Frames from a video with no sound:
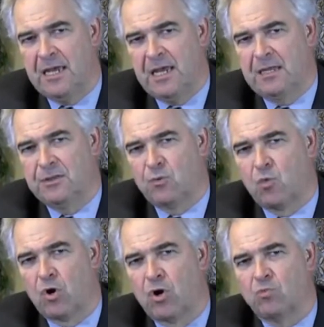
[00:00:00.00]
the
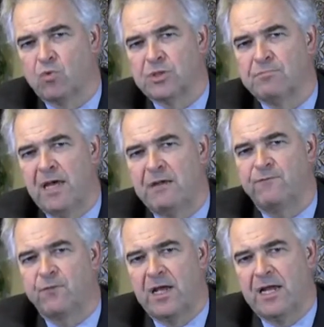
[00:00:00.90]
Word was made
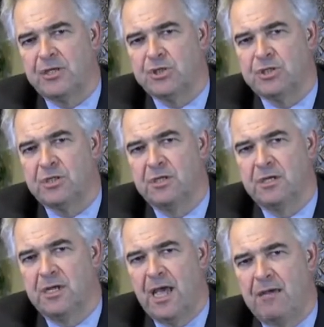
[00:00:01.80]
flesh
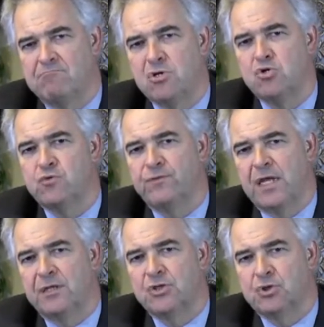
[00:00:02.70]
and moved
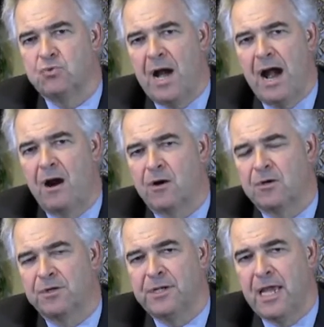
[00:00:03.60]
into
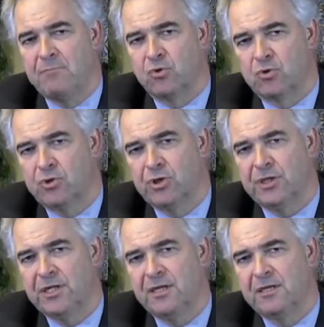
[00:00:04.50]
our
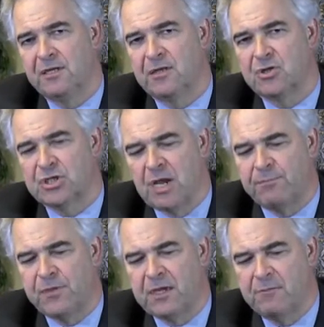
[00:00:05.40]
neighborhood. There's
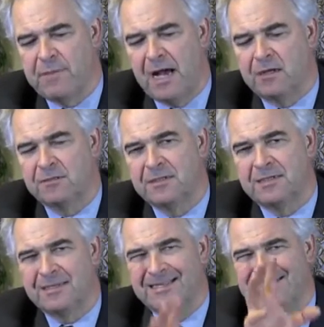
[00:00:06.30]
something about
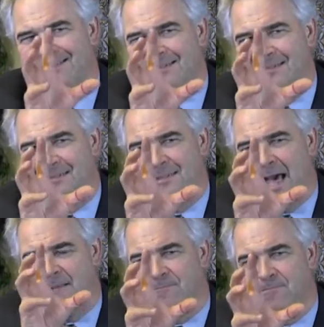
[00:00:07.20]

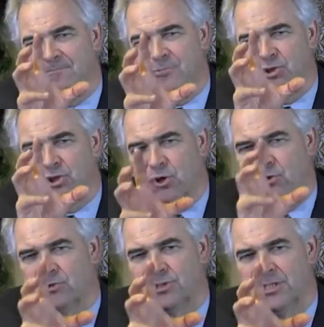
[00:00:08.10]
that
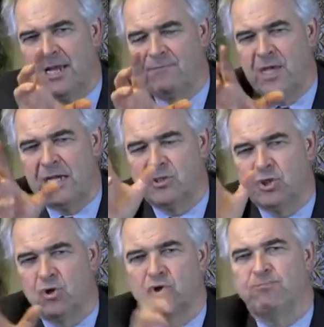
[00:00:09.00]
church and that
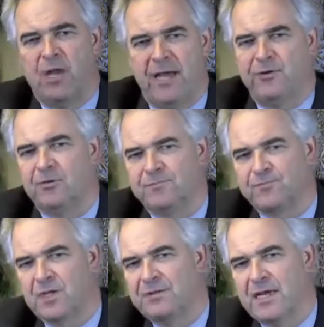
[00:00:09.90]
church planter
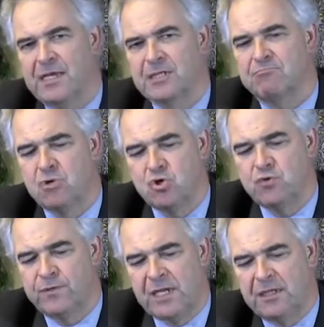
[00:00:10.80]
that has
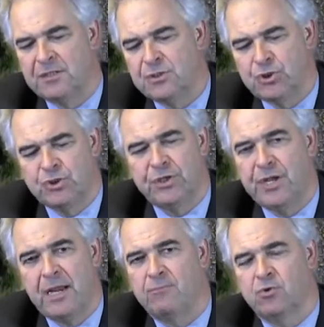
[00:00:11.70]
moved into the
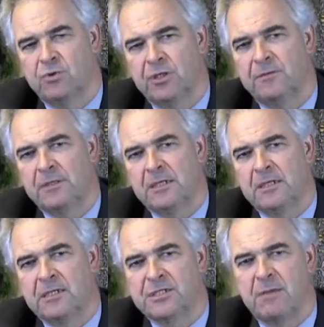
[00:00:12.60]
neighborhood.
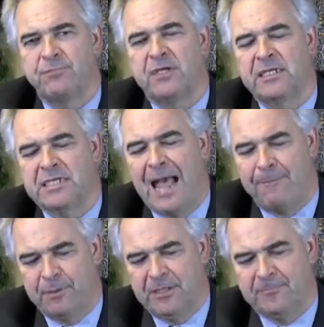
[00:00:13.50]
Something is
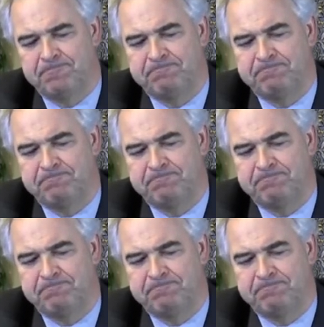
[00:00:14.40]
happening.